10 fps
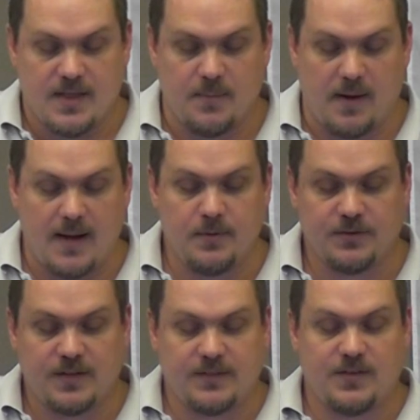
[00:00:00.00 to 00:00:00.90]
The Bible
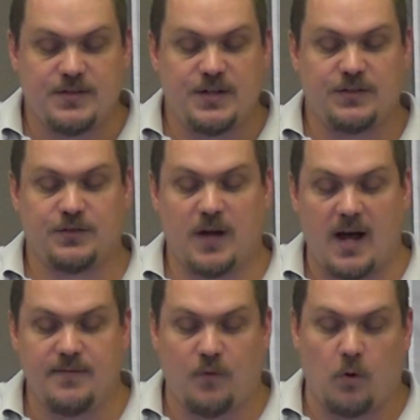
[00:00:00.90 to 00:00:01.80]
says that Jesus
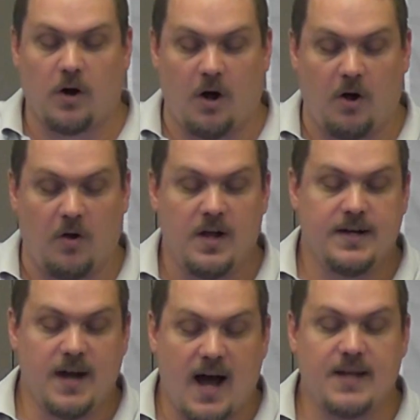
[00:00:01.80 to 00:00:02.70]
died for all,
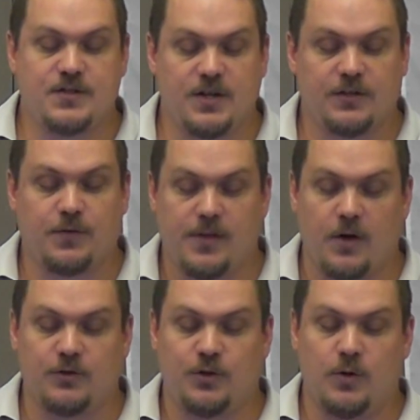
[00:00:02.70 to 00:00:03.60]
not just for
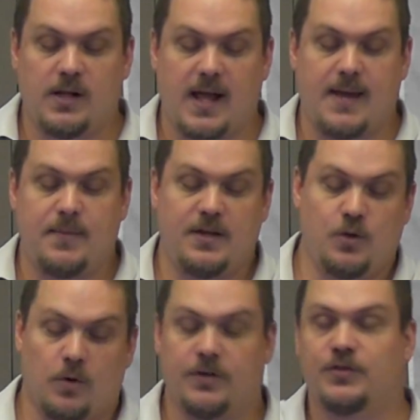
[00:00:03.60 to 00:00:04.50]
those who claim
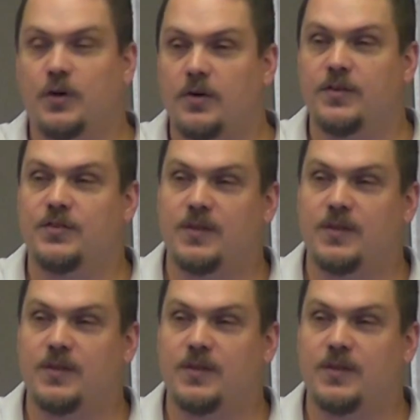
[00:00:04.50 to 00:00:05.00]
your certain